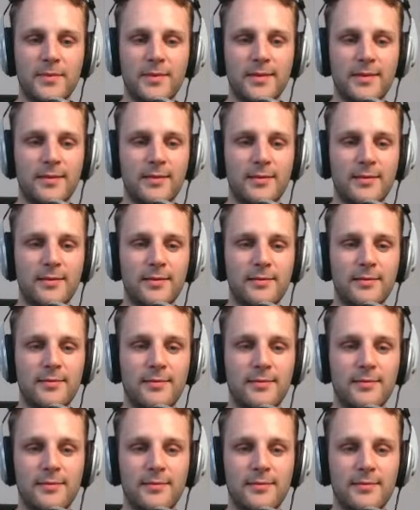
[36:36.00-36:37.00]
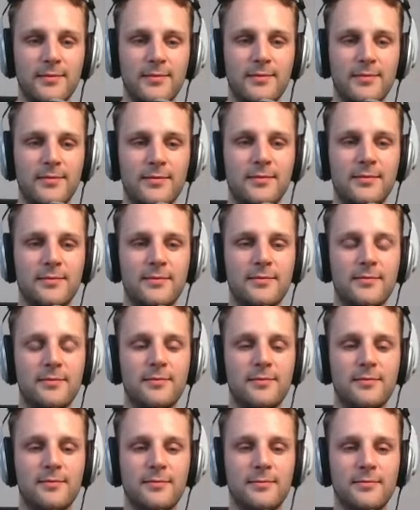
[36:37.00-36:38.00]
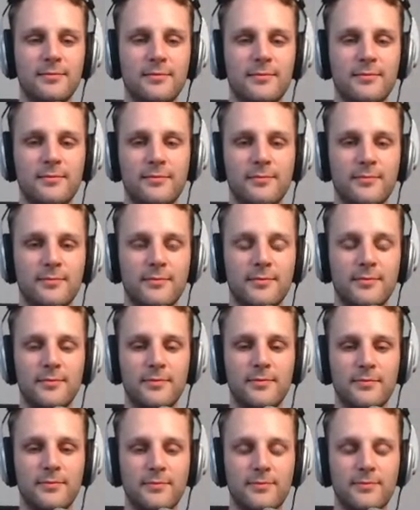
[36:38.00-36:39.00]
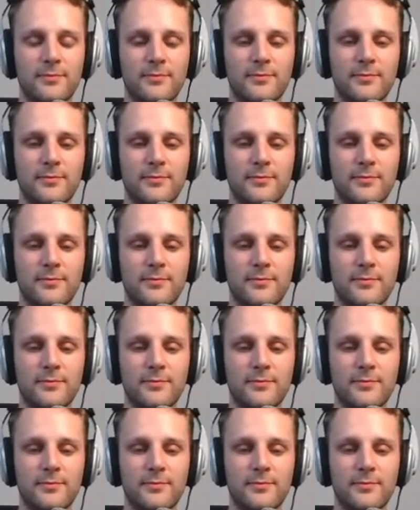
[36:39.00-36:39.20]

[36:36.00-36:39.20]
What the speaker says: No words are spoken by the person on screen.